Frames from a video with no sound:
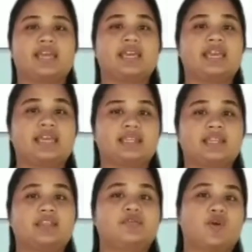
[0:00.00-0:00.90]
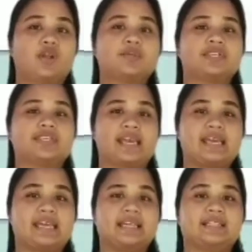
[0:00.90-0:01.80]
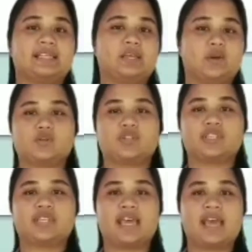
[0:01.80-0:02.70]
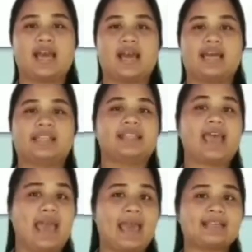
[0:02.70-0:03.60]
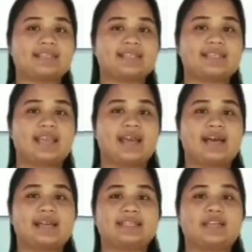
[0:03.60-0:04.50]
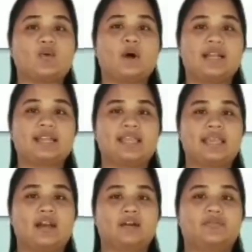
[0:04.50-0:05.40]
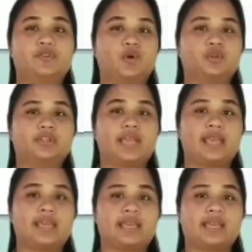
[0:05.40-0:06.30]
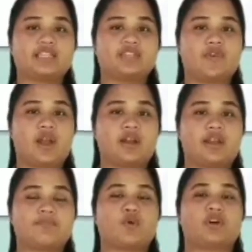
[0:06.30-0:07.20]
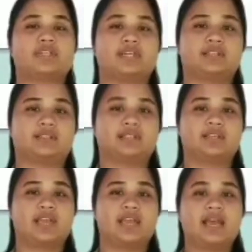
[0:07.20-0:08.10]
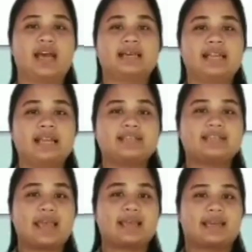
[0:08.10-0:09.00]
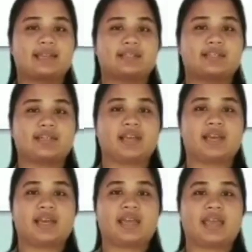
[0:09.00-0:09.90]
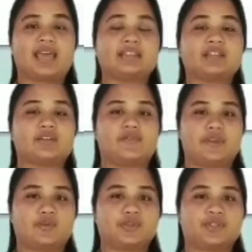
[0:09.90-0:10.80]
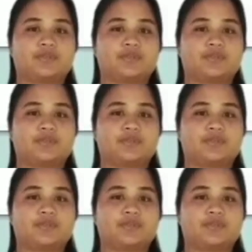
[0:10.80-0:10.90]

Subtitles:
It involves taking the notes, and hence, the quality of note-taking is very important. Second, interviews.